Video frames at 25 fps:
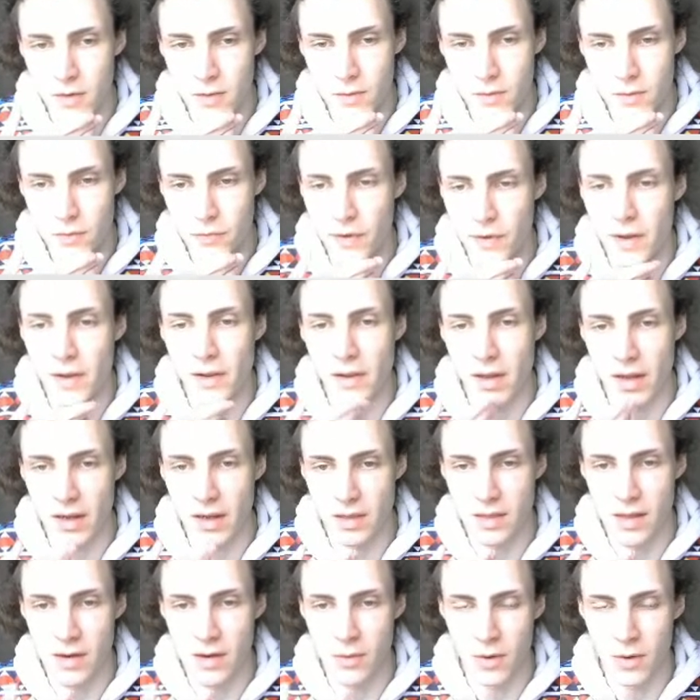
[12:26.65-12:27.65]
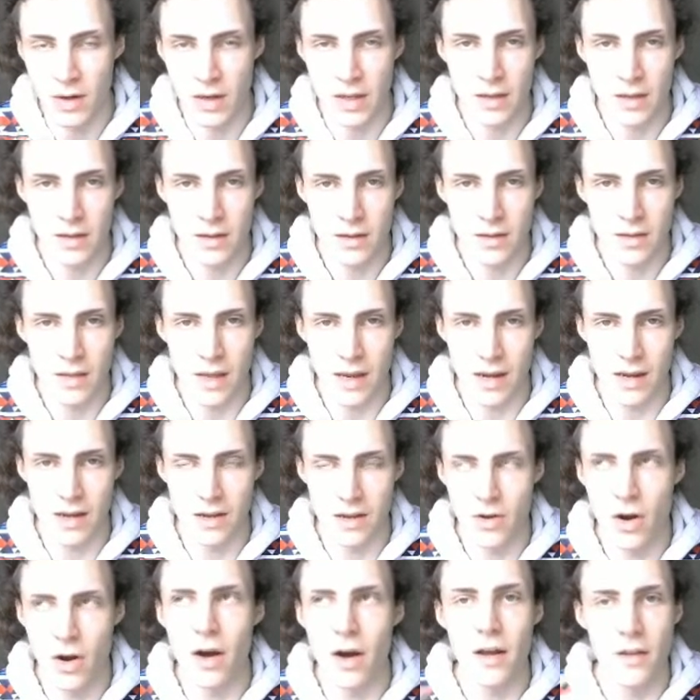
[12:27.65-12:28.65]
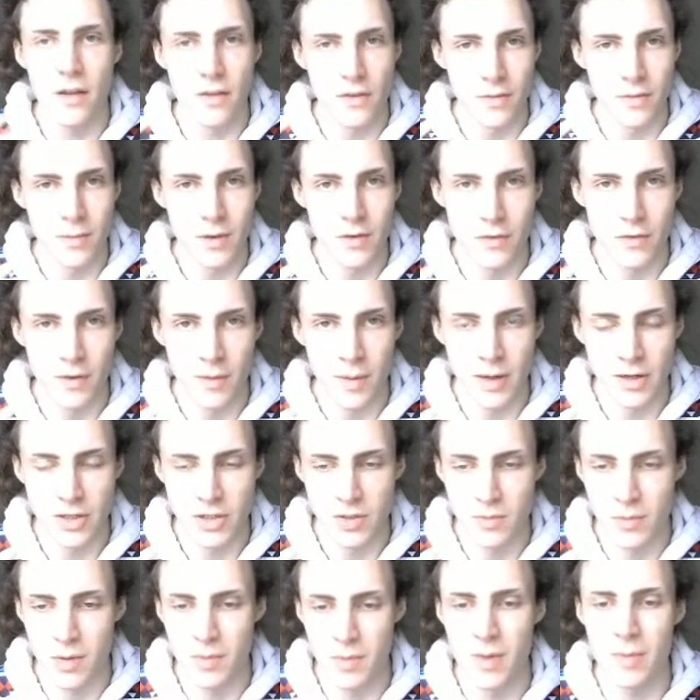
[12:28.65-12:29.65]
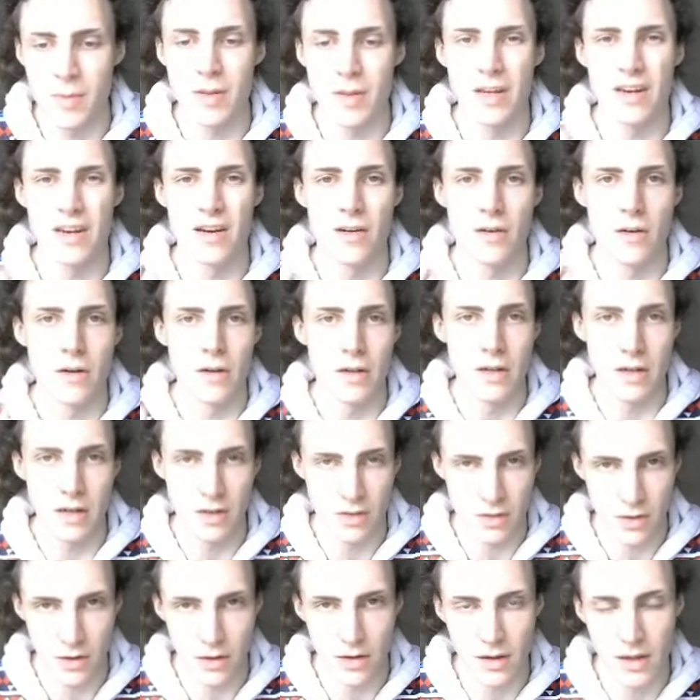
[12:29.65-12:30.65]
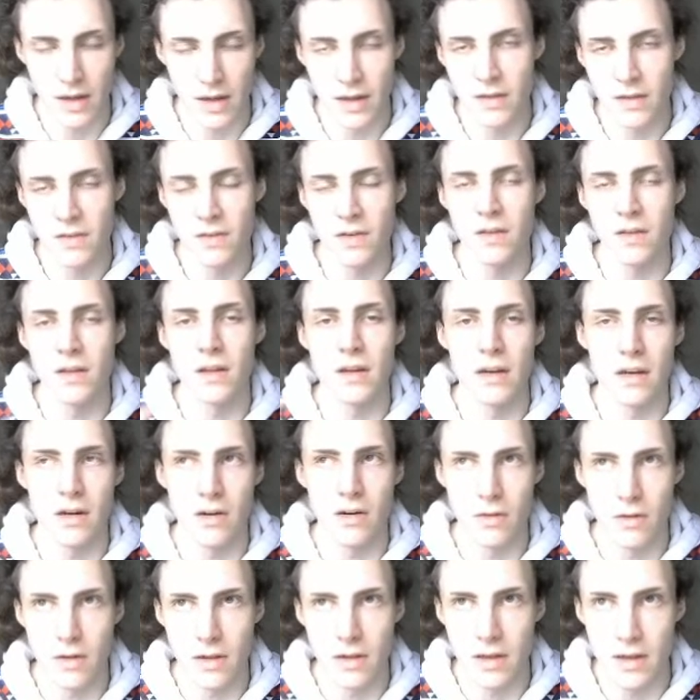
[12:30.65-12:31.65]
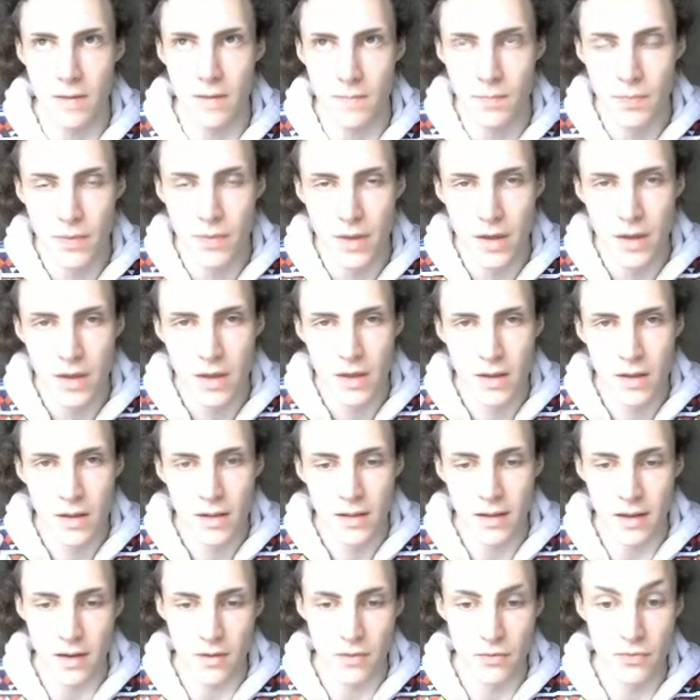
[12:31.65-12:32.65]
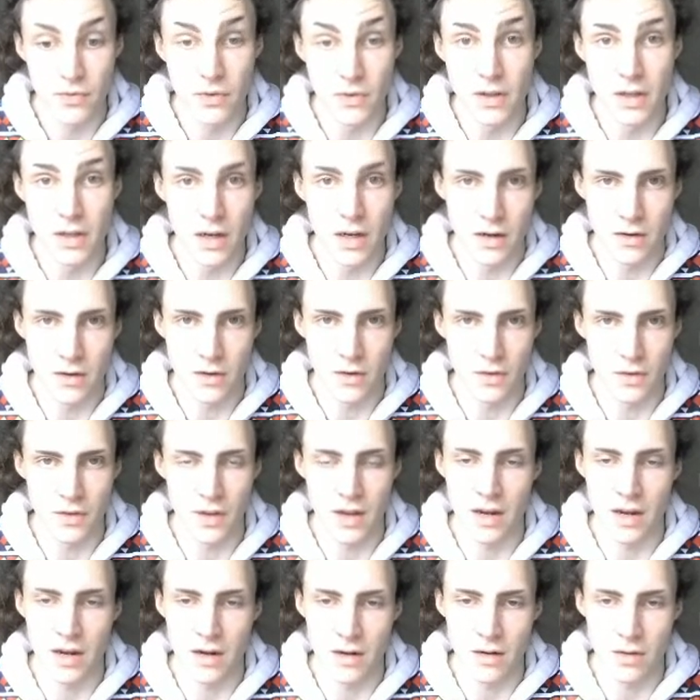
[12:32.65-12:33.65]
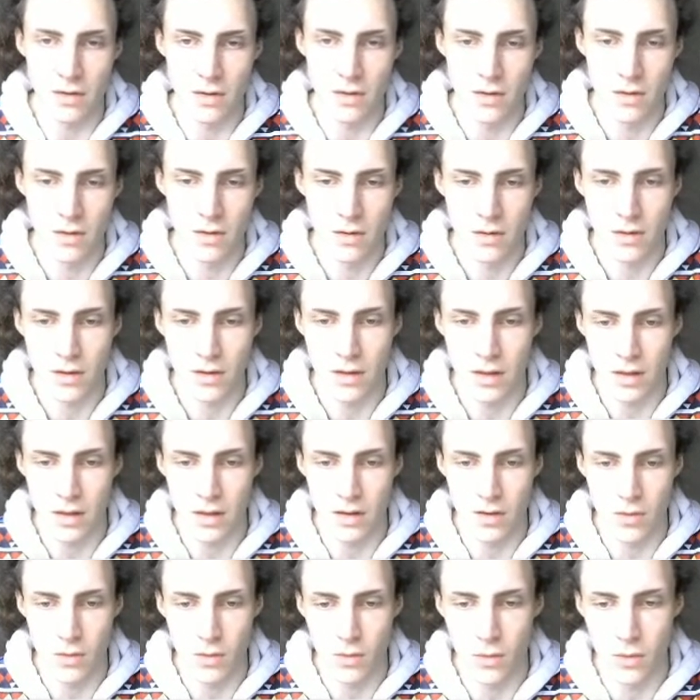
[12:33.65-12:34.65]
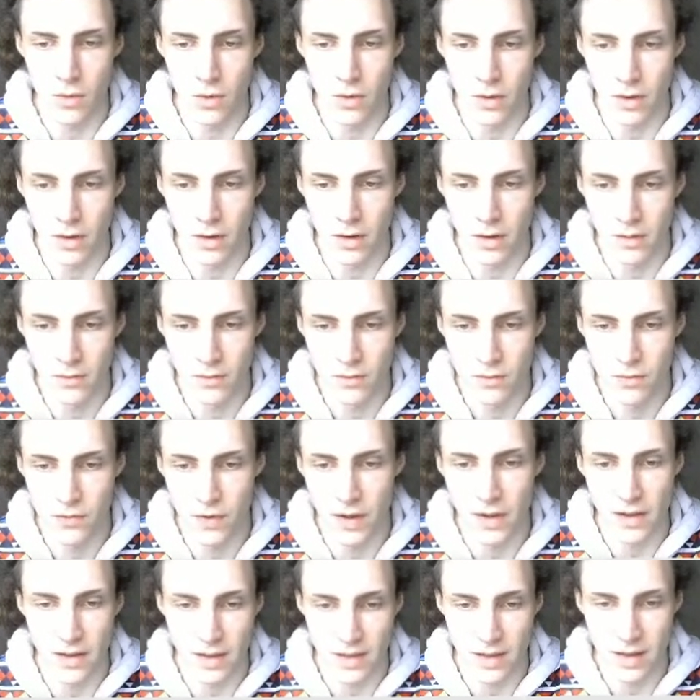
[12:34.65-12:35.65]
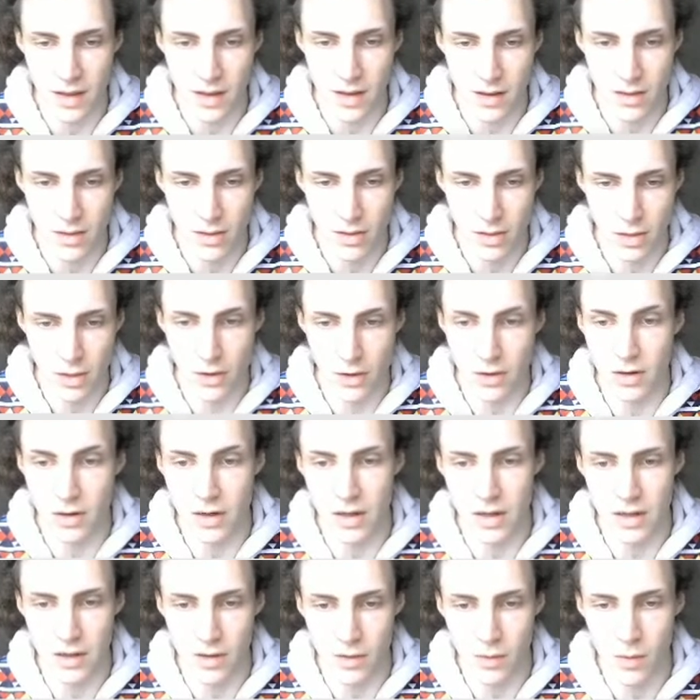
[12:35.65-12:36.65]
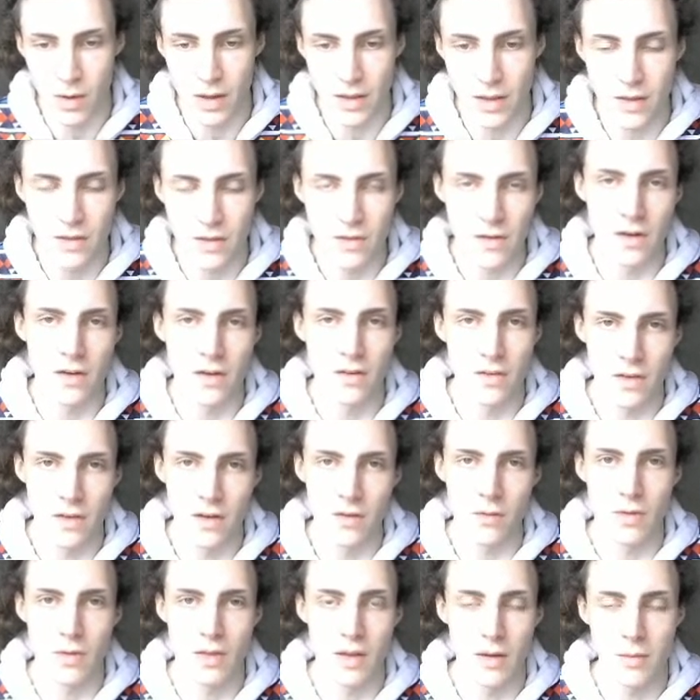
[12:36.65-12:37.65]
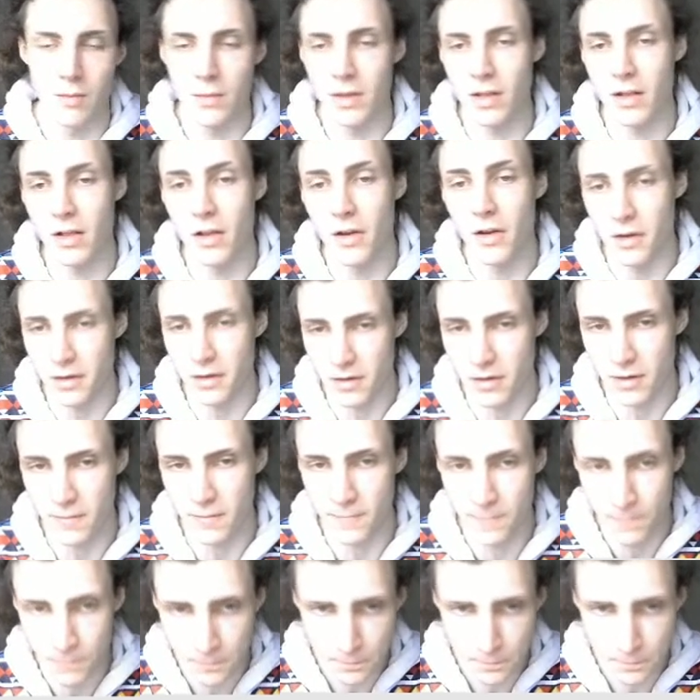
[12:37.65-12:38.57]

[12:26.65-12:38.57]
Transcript: felt like they got some information, but maybe they didn't really internalize it, and they didn't really like fully understand it, or felt like they learned it in a way that's going to stick with them in the long term.